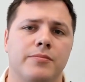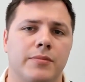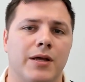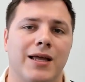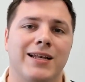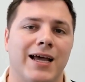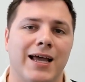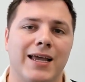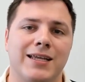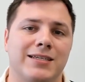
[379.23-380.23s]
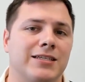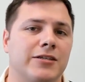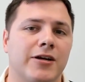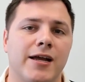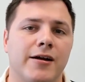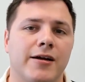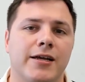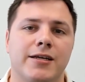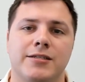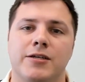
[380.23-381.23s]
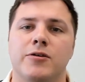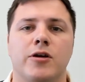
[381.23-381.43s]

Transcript: a night in your area, don't